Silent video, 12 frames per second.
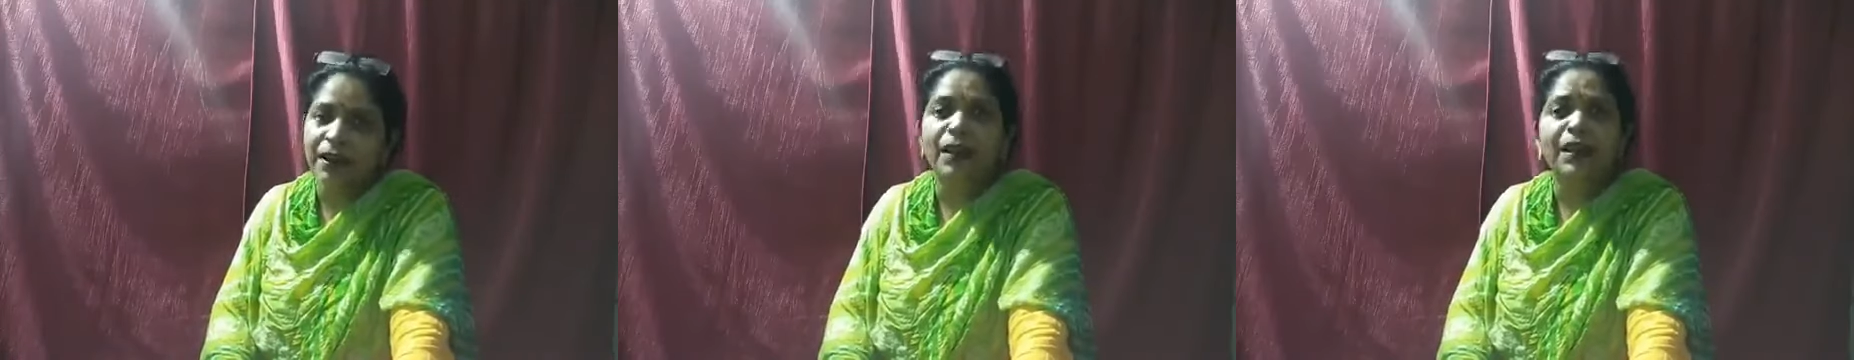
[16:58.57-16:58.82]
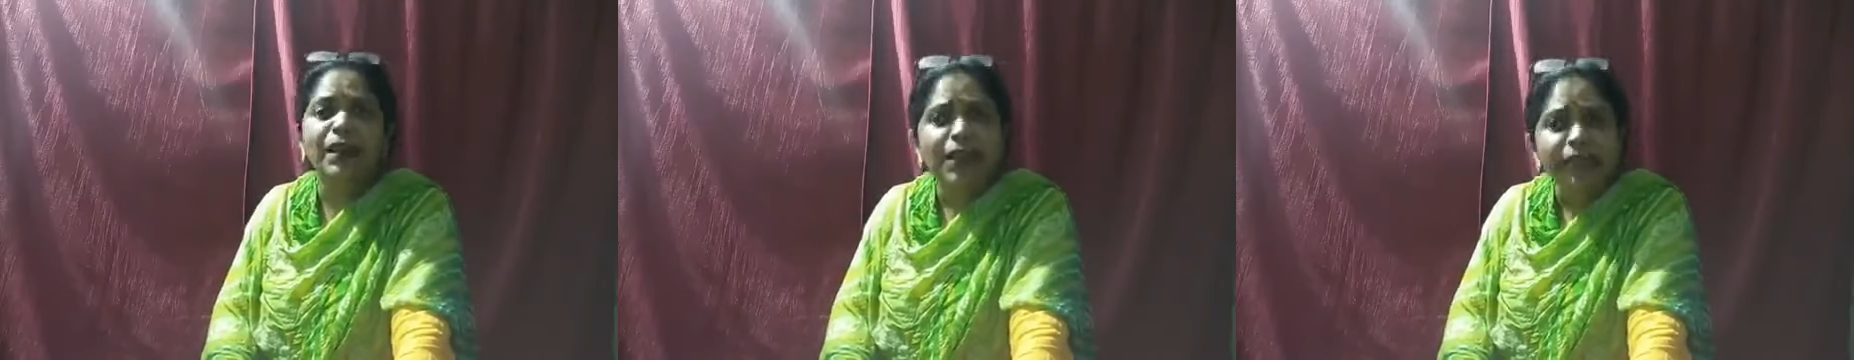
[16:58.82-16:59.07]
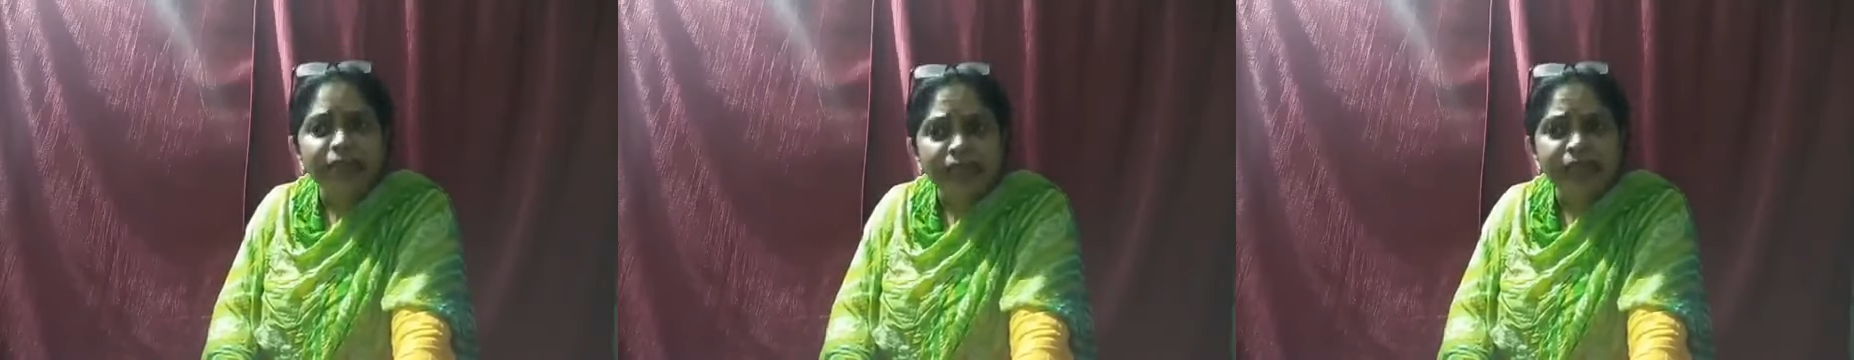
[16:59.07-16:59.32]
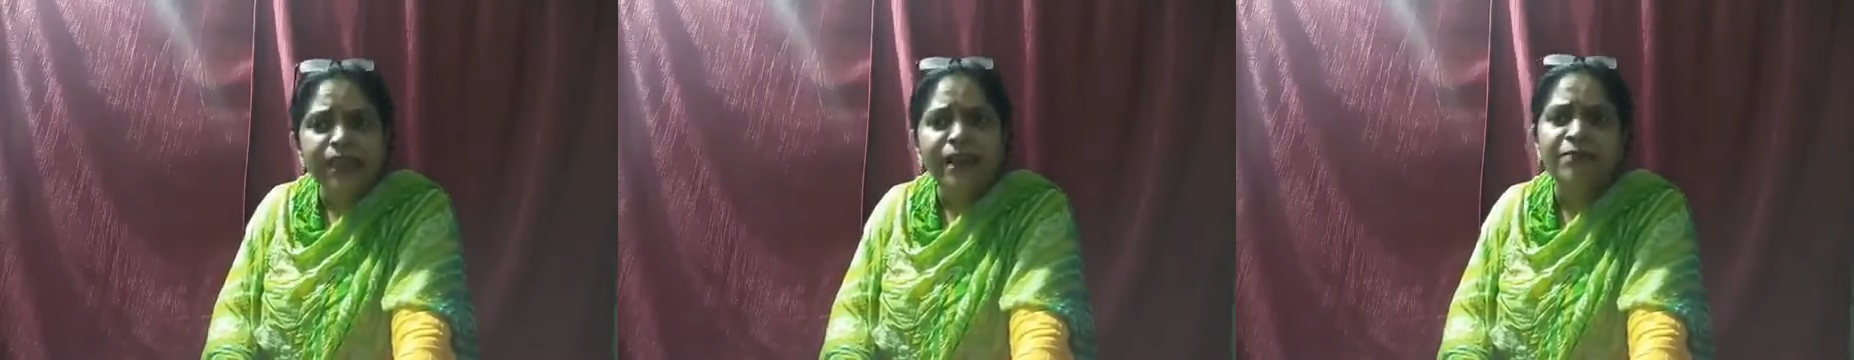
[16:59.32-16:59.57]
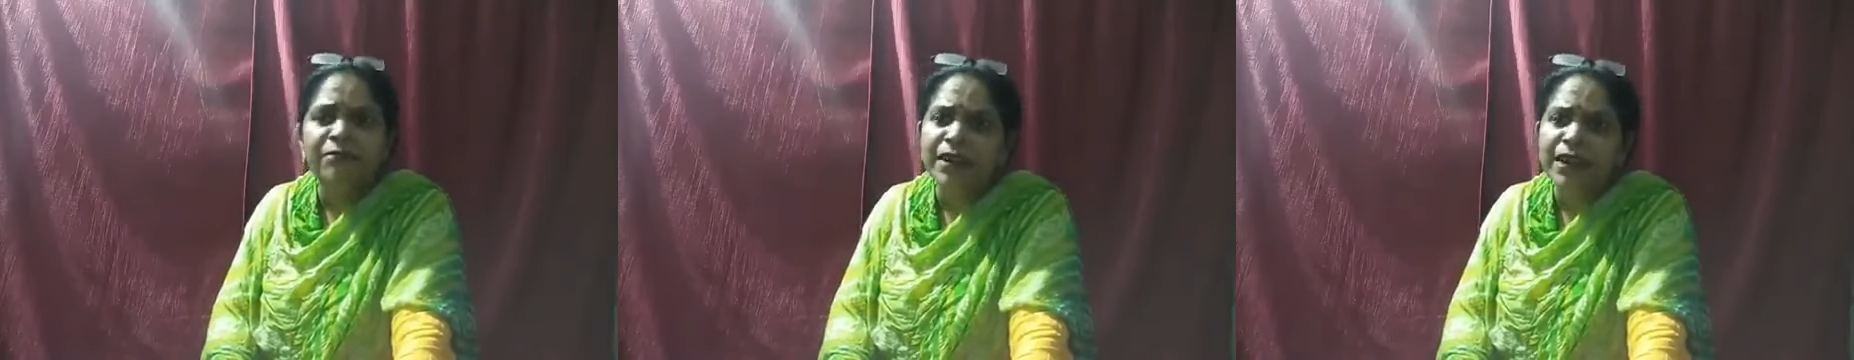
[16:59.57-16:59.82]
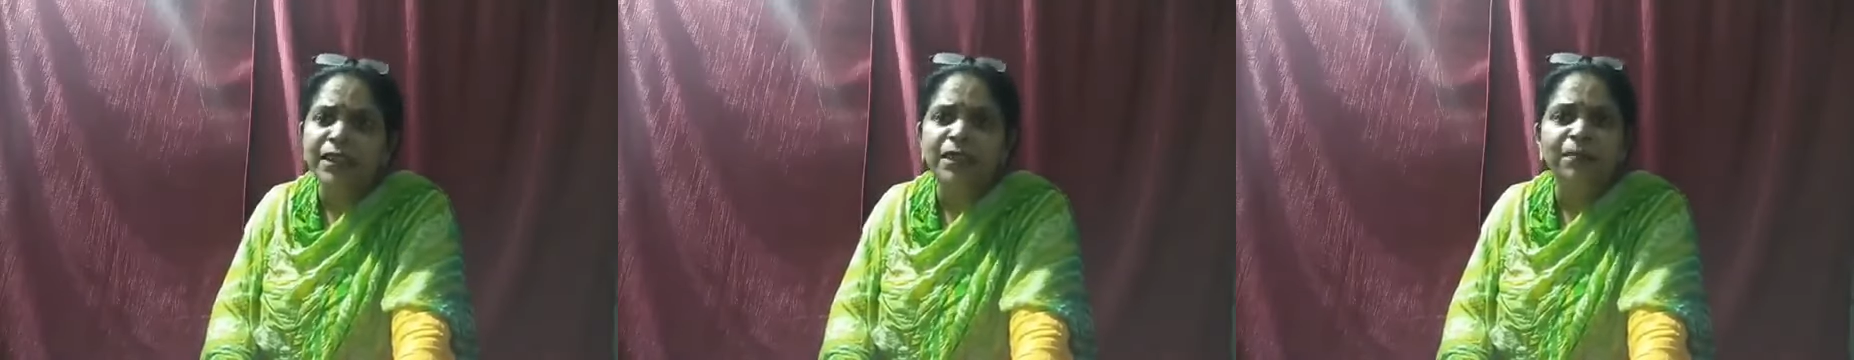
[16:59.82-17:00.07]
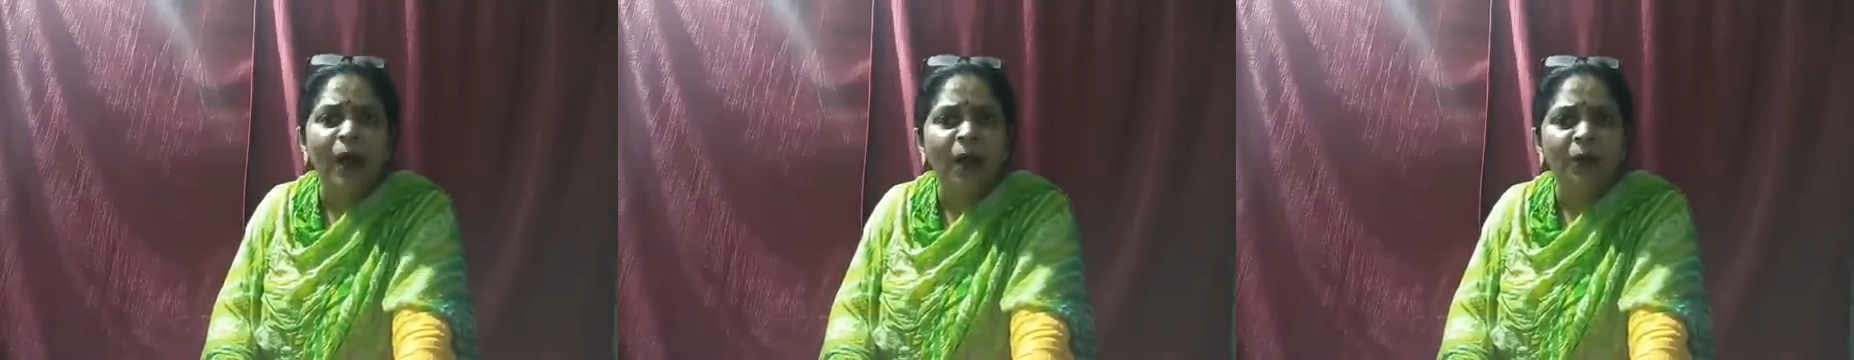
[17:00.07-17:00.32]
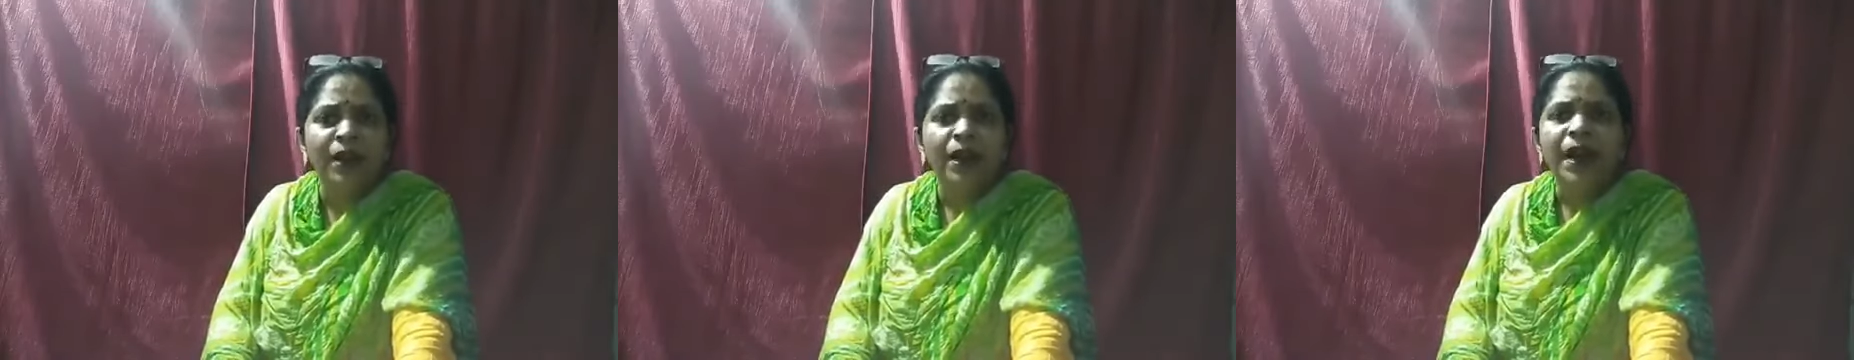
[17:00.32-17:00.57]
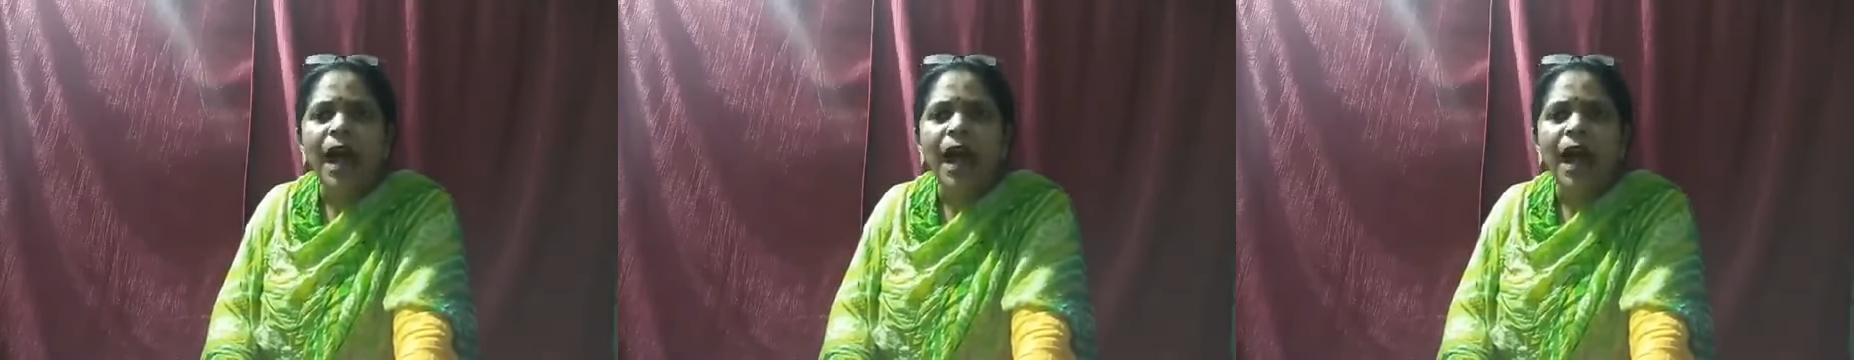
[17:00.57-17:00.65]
and constantly worries about